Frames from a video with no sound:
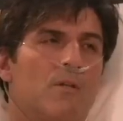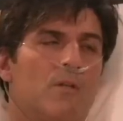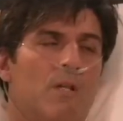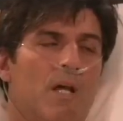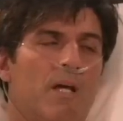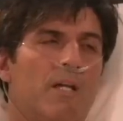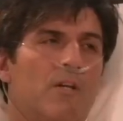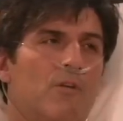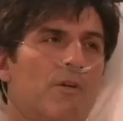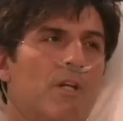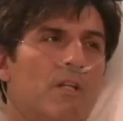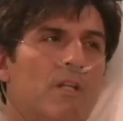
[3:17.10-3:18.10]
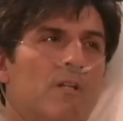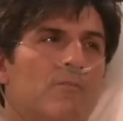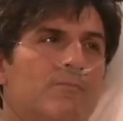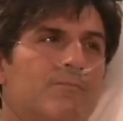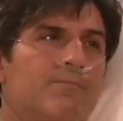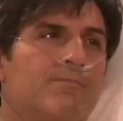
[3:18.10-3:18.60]
You're lying, Greenlee.
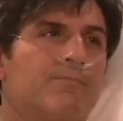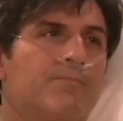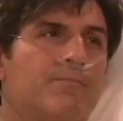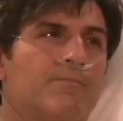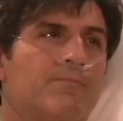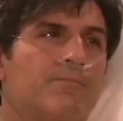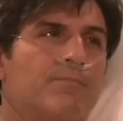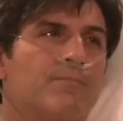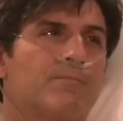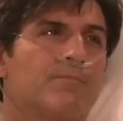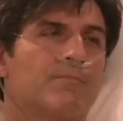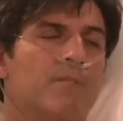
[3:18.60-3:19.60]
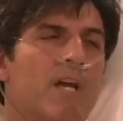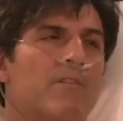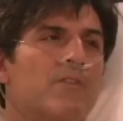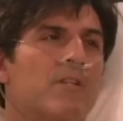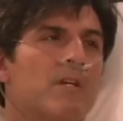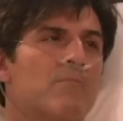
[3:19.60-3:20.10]

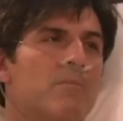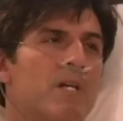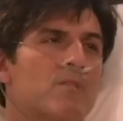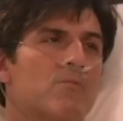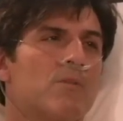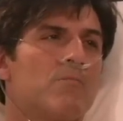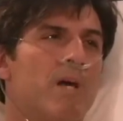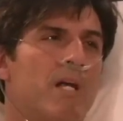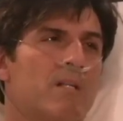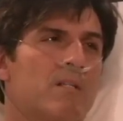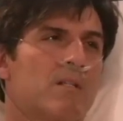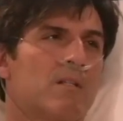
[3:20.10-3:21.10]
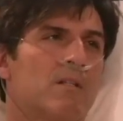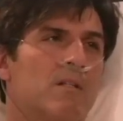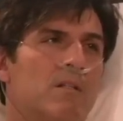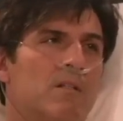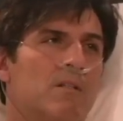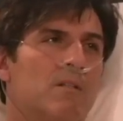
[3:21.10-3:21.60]
After that mess with Madison,
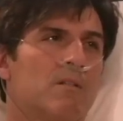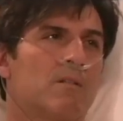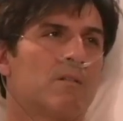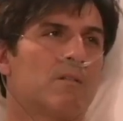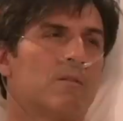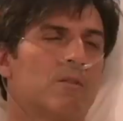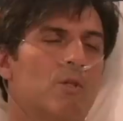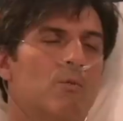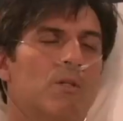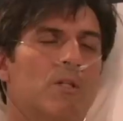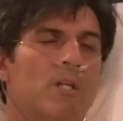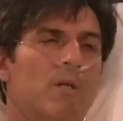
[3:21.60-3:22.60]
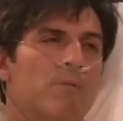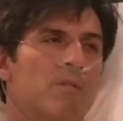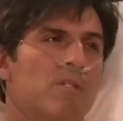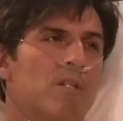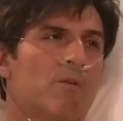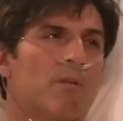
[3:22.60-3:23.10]
you wouldn't keep a
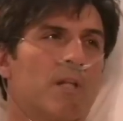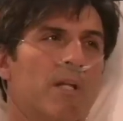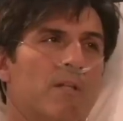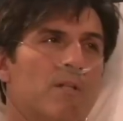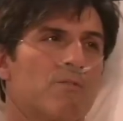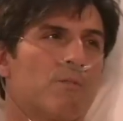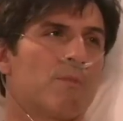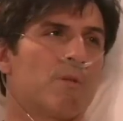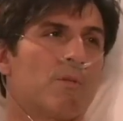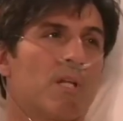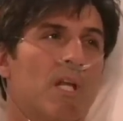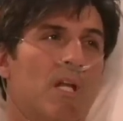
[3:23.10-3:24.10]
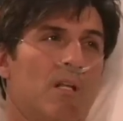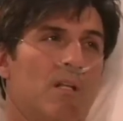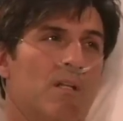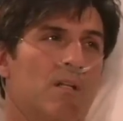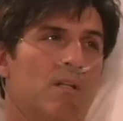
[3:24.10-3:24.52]
secret like this from him again.